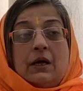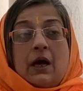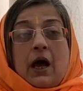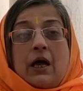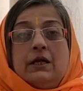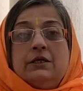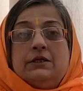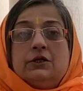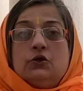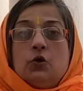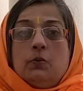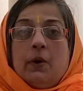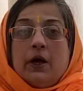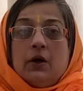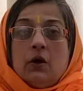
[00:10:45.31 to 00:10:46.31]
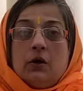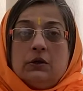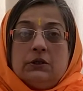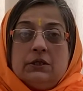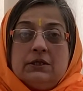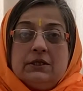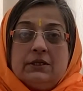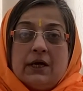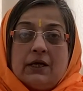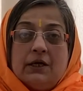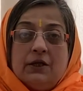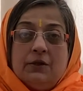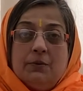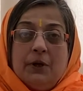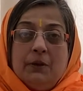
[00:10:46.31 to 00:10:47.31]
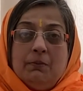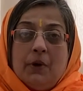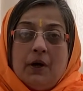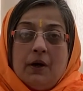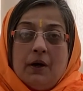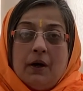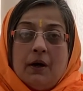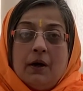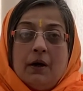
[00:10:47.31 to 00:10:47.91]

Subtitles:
And he says, oh my God, this is Anandamayee Ma.